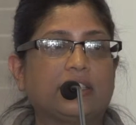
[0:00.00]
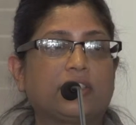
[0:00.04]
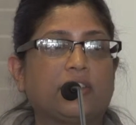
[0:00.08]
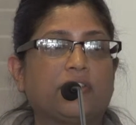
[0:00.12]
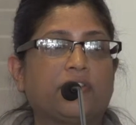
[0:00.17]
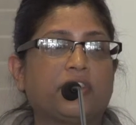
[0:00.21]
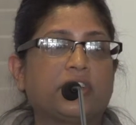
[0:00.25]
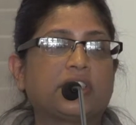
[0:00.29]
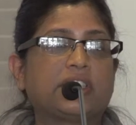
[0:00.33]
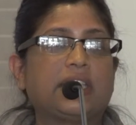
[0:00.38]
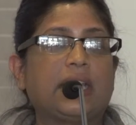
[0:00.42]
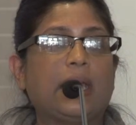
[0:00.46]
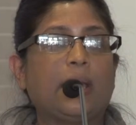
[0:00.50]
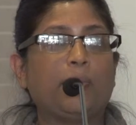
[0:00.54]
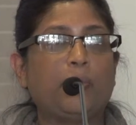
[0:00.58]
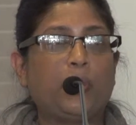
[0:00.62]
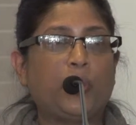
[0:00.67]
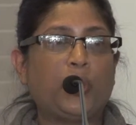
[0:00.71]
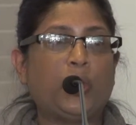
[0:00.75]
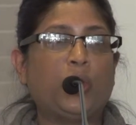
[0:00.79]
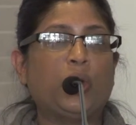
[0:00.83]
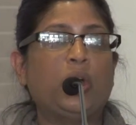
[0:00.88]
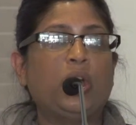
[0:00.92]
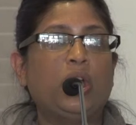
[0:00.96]
So for
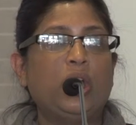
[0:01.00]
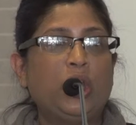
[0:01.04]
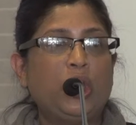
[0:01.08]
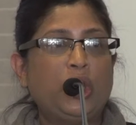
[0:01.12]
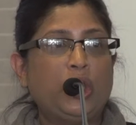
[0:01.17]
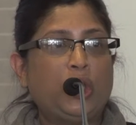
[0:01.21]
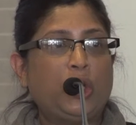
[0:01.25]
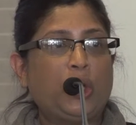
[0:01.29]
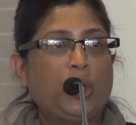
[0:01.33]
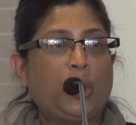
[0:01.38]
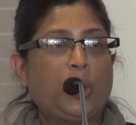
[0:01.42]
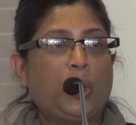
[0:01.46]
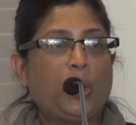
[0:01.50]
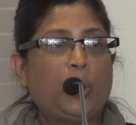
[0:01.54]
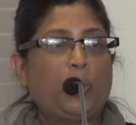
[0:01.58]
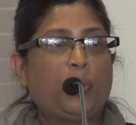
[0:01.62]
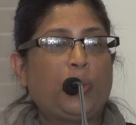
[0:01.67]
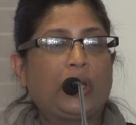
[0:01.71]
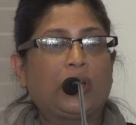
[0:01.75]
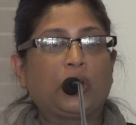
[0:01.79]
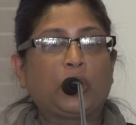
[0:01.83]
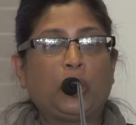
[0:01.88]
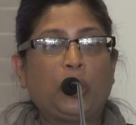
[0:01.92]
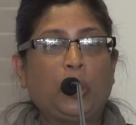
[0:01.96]
example,
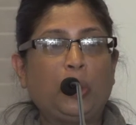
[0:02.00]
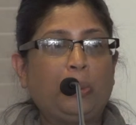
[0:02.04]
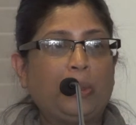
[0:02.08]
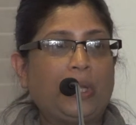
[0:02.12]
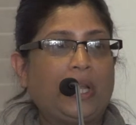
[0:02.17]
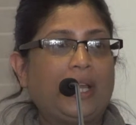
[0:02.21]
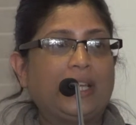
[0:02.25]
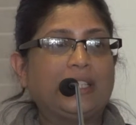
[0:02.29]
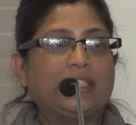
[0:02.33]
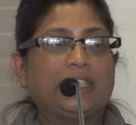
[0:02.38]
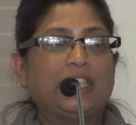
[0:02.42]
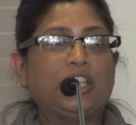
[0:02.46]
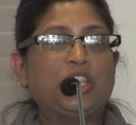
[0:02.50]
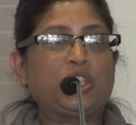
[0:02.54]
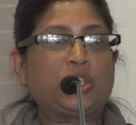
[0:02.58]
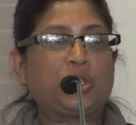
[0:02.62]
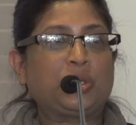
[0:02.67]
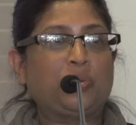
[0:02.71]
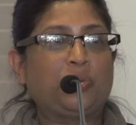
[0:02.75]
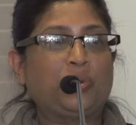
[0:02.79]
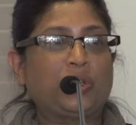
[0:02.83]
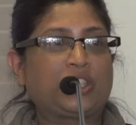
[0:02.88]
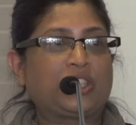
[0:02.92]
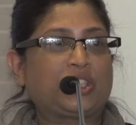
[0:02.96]
when
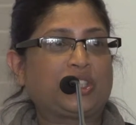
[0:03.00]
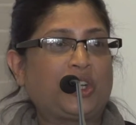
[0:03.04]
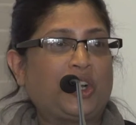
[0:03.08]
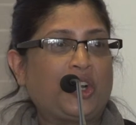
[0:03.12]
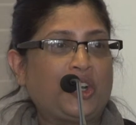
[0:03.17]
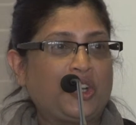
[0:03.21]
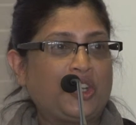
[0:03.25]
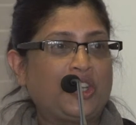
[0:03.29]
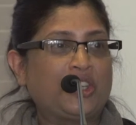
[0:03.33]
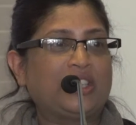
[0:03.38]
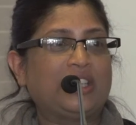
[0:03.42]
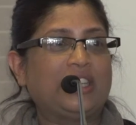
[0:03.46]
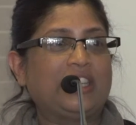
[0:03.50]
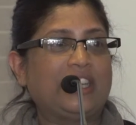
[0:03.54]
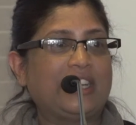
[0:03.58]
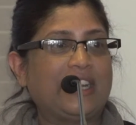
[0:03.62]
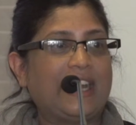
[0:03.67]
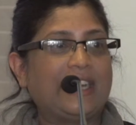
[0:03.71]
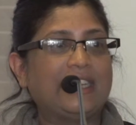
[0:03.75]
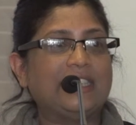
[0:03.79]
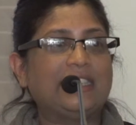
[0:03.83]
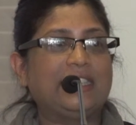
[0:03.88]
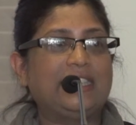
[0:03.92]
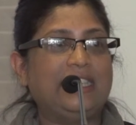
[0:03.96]
globalization was starting in the
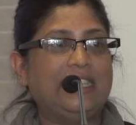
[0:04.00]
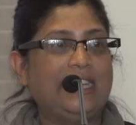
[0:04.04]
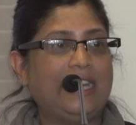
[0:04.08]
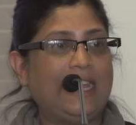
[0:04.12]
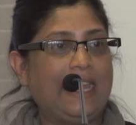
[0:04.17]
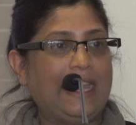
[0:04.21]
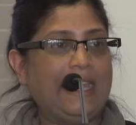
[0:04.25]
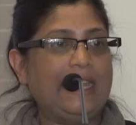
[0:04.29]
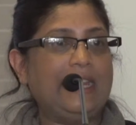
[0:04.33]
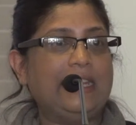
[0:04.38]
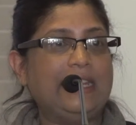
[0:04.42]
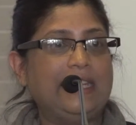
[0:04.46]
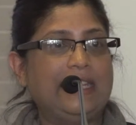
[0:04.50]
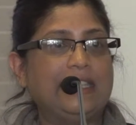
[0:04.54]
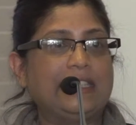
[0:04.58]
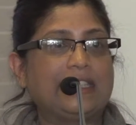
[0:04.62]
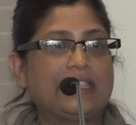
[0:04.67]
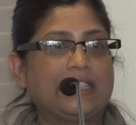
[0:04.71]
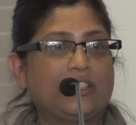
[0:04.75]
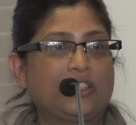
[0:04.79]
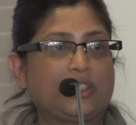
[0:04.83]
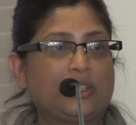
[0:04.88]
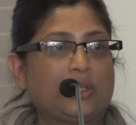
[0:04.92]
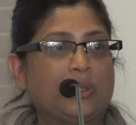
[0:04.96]

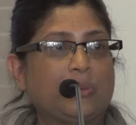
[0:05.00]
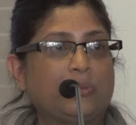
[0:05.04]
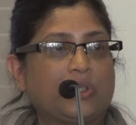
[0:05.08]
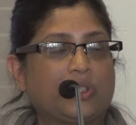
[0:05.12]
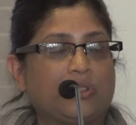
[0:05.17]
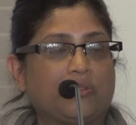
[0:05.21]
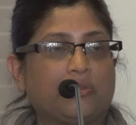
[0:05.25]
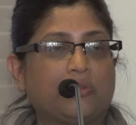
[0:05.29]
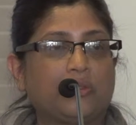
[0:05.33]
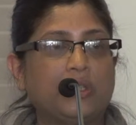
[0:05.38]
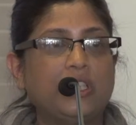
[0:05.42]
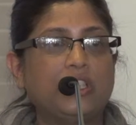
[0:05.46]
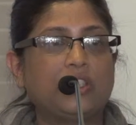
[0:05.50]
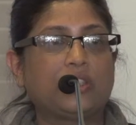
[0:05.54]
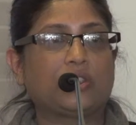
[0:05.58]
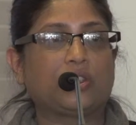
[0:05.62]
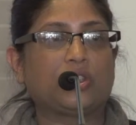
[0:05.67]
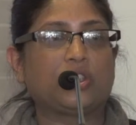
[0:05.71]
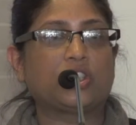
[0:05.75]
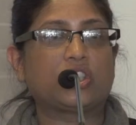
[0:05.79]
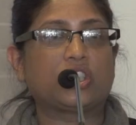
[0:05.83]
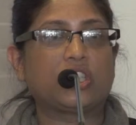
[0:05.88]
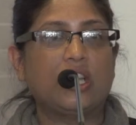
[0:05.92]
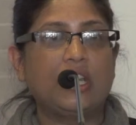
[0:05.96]
1980s in terms of
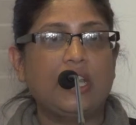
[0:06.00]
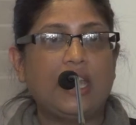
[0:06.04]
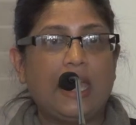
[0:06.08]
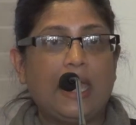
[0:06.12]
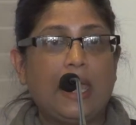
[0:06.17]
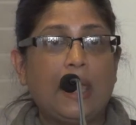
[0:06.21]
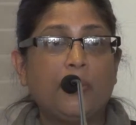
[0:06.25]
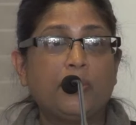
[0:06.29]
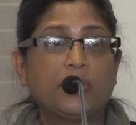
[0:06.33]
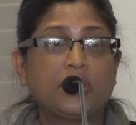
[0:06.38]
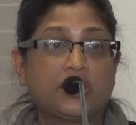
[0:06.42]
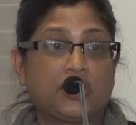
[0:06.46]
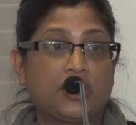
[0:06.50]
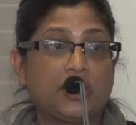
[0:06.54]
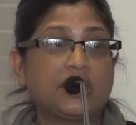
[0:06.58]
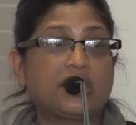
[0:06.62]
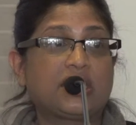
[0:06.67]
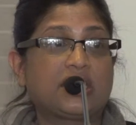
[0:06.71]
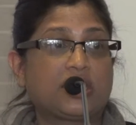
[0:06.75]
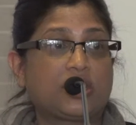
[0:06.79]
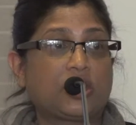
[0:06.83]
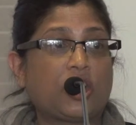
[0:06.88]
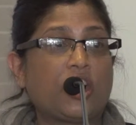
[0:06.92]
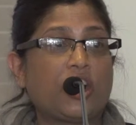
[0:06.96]
research, it was
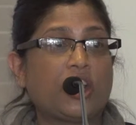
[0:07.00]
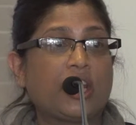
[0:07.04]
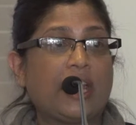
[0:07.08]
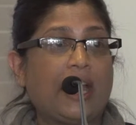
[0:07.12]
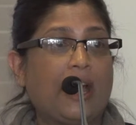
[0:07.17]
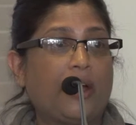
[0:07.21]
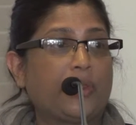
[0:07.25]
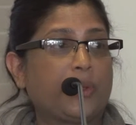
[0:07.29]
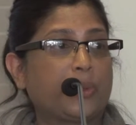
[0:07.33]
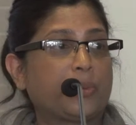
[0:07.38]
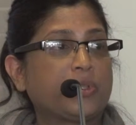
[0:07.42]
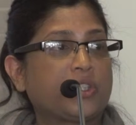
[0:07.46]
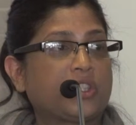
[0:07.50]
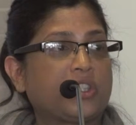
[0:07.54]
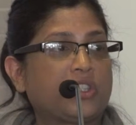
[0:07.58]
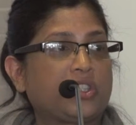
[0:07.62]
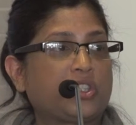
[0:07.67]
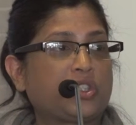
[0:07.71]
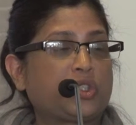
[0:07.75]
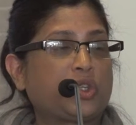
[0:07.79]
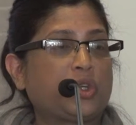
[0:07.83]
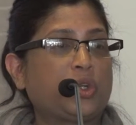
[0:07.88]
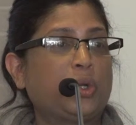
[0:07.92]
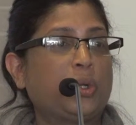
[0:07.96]
just starting out. There was
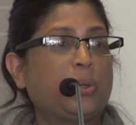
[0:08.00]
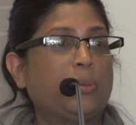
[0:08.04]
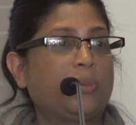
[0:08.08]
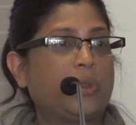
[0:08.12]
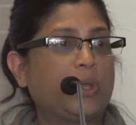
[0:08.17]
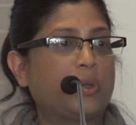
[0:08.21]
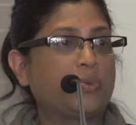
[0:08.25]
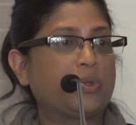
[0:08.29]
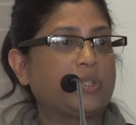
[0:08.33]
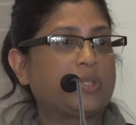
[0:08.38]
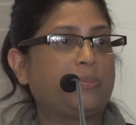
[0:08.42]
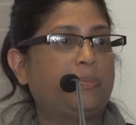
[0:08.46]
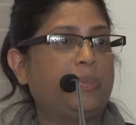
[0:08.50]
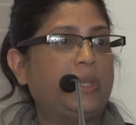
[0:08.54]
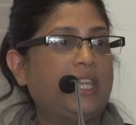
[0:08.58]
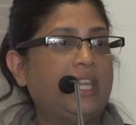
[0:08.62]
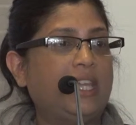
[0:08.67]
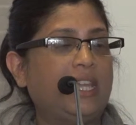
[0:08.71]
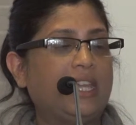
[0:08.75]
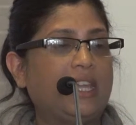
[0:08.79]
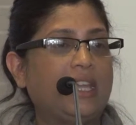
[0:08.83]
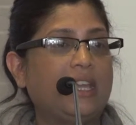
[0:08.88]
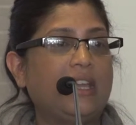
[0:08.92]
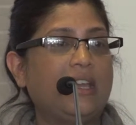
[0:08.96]
this term that was
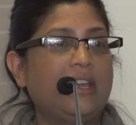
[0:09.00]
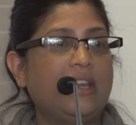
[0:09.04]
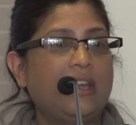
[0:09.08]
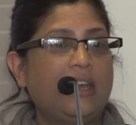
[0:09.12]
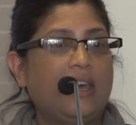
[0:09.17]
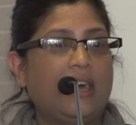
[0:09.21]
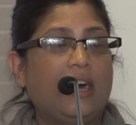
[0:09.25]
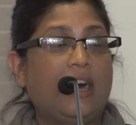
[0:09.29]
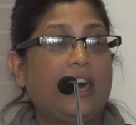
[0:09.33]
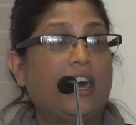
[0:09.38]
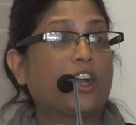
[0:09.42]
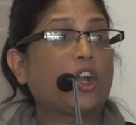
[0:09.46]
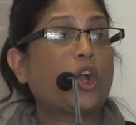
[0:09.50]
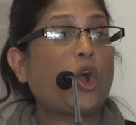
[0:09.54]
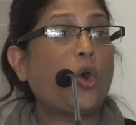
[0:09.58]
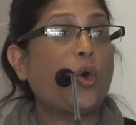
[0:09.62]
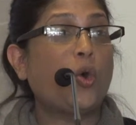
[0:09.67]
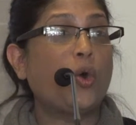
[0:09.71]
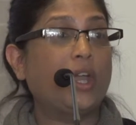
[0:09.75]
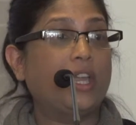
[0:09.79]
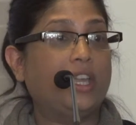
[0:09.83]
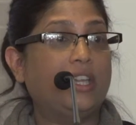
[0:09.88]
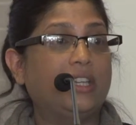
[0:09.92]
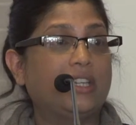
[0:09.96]
being
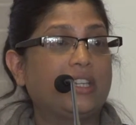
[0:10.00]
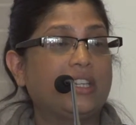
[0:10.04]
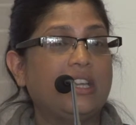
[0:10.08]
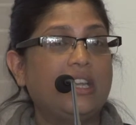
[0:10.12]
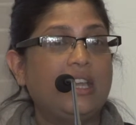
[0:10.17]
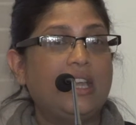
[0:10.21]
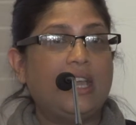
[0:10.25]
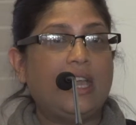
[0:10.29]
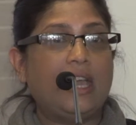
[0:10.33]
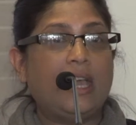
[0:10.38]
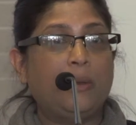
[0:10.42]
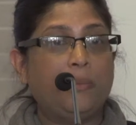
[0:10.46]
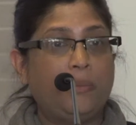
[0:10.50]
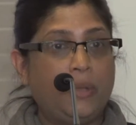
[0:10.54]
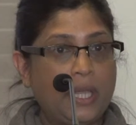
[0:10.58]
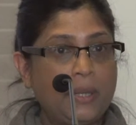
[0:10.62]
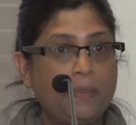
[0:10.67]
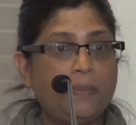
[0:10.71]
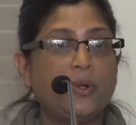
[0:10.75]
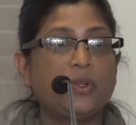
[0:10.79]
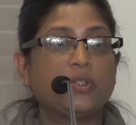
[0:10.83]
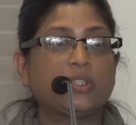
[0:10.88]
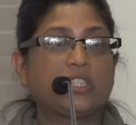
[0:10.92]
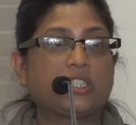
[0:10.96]
coined, and
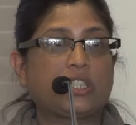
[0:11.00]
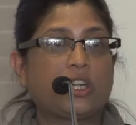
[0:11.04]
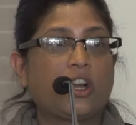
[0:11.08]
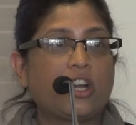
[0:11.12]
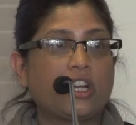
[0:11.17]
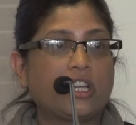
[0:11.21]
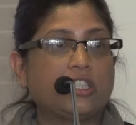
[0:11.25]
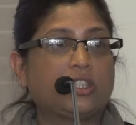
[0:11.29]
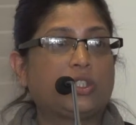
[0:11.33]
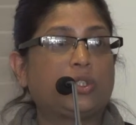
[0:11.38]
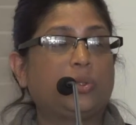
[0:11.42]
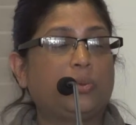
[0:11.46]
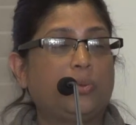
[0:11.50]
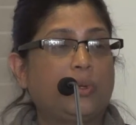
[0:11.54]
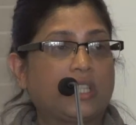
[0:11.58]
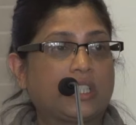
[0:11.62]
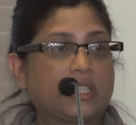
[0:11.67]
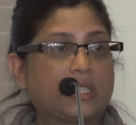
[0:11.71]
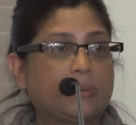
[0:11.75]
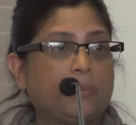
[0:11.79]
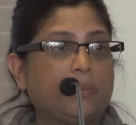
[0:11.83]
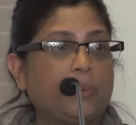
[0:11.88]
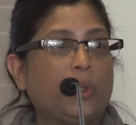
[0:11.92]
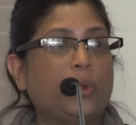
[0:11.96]
people started to
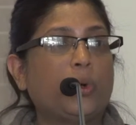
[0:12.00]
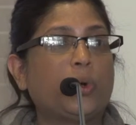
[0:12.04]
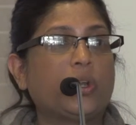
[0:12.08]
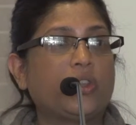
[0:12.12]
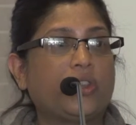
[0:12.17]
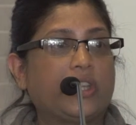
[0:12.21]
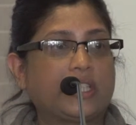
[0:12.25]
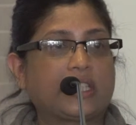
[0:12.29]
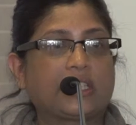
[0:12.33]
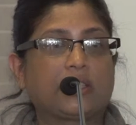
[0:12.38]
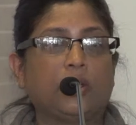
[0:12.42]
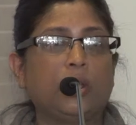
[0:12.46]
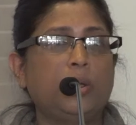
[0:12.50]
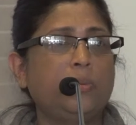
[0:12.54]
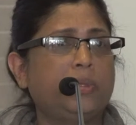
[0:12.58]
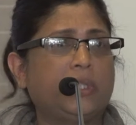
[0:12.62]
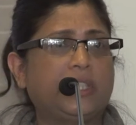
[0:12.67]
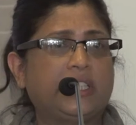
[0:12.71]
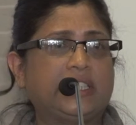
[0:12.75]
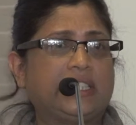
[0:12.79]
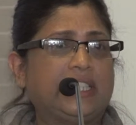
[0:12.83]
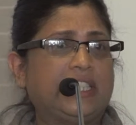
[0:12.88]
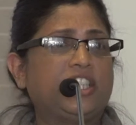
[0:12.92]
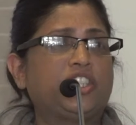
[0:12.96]
explore this.
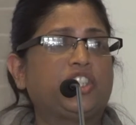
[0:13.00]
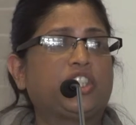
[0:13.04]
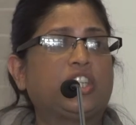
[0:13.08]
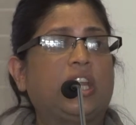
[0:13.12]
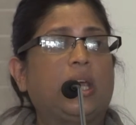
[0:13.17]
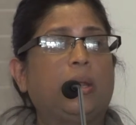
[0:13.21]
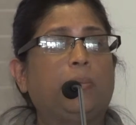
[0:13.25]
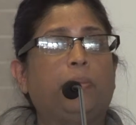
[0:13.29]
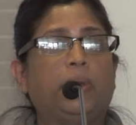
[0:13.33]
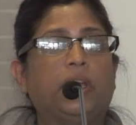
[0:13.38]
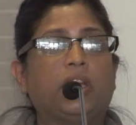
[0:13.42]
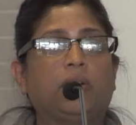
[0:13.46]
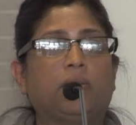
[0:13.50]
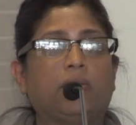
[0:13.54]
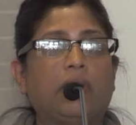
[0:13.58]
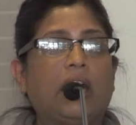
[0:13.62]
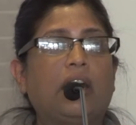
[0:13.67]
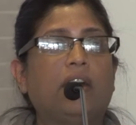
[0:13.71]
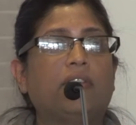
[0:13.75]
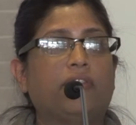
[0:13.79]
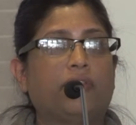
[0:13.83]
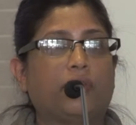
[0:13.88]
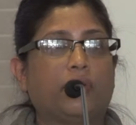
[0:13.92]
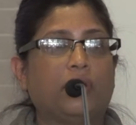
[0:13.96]
Globalization had been
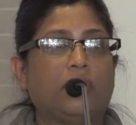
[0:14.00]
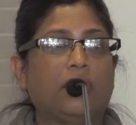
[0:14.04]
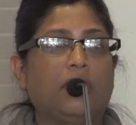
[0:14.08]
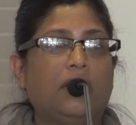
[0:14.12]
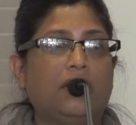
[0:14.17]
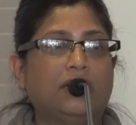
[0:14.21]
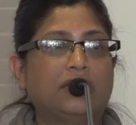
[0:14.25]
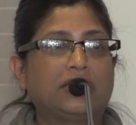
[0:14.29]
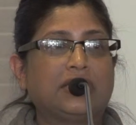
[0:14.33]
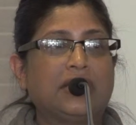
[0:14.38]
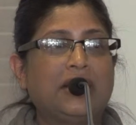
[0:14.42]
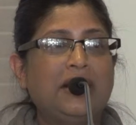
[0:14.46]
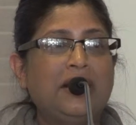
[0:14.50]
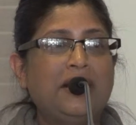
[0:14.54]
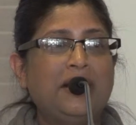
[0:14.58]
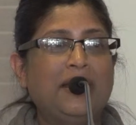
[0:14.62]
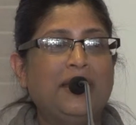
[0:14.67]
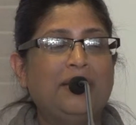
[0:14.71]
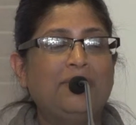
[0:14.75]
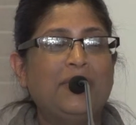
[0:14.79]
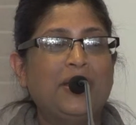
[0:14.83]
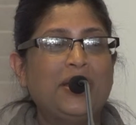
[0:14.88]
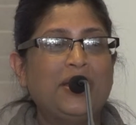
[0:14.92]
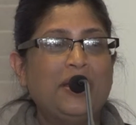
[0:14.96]
around for a long
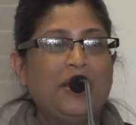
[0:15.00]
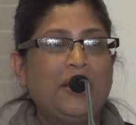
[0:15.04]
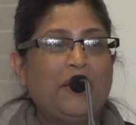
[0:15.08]
time,